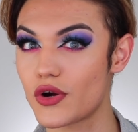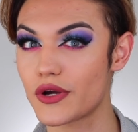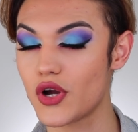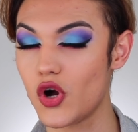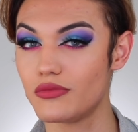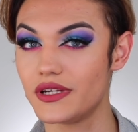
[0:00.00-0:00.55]
going
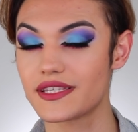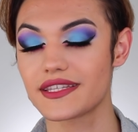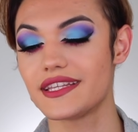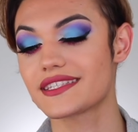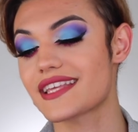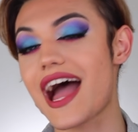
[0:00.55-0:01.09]
homeless,
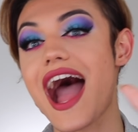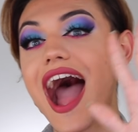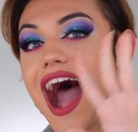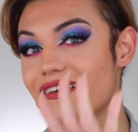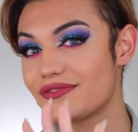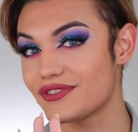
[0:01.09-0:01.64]
and this is
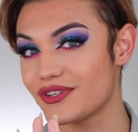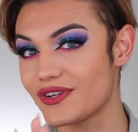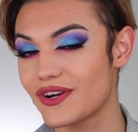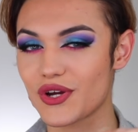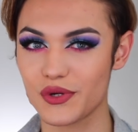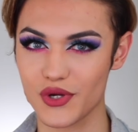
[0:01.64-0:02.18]

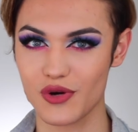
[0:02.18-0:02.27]
after going